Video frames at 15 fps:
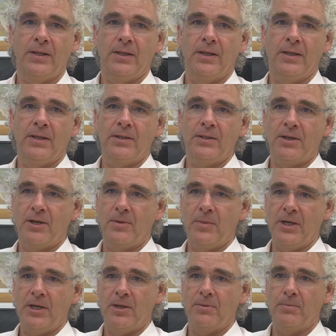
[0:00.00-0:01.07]
That's going to
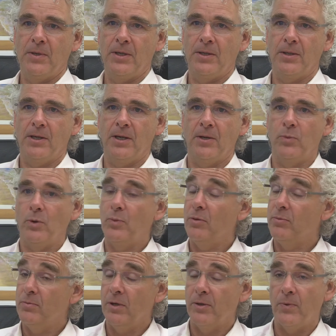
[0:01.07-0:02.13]
make and we
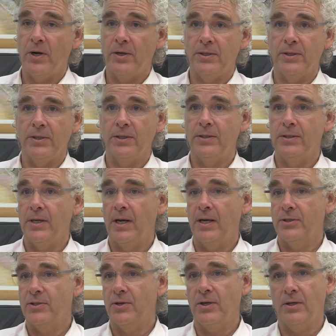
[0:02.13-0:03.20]
probably won't need
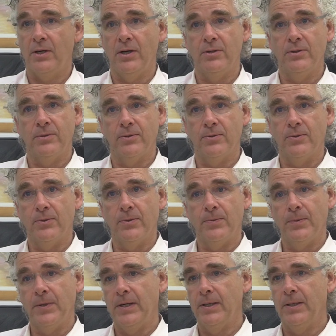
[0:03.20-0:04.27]
cyclones
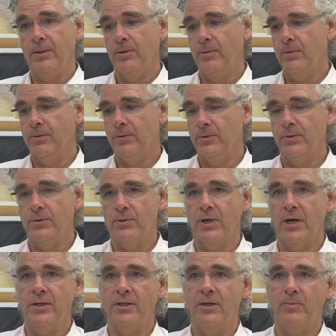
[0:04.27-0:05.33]
or
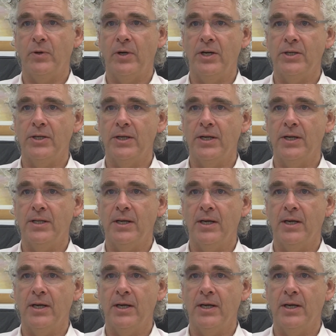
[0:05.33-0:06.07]
strain separation to get the